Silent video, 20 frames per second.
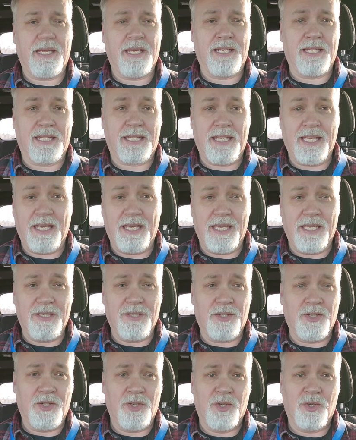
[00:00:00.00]
being a
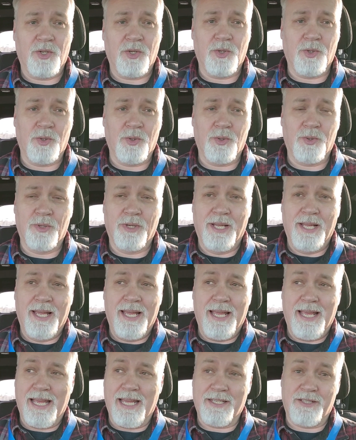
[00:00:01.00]
kid who
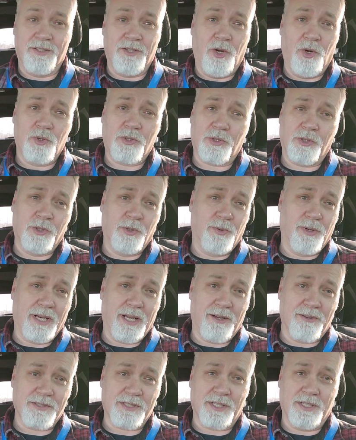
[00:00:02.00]
had no clue
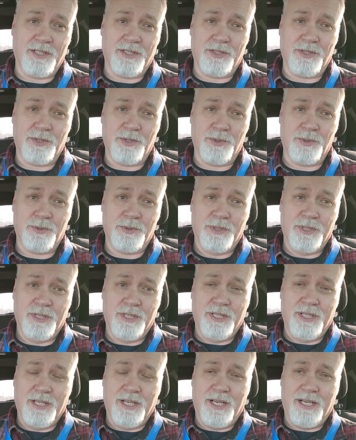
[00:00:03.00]
what I was going to do
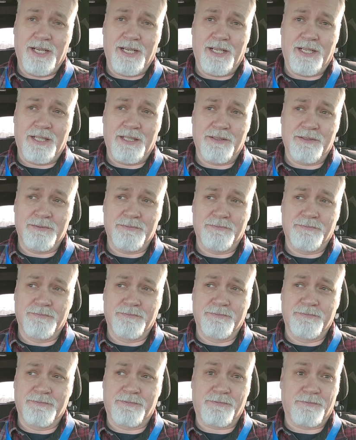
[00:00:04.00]
um,
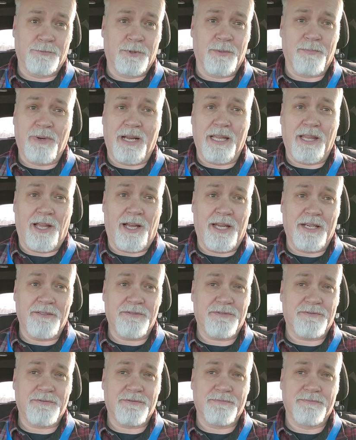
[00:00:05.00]
with my
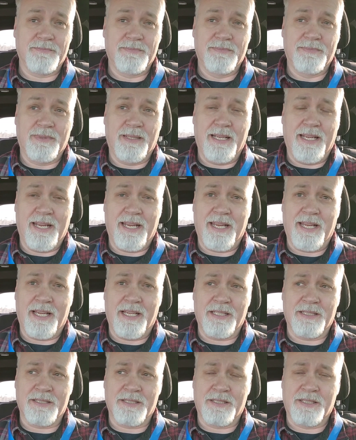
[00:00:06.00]
life,
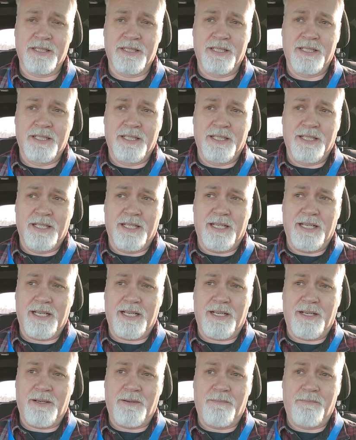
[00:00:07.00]
and
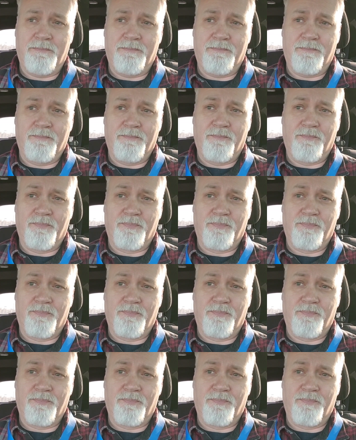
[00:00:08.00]
um,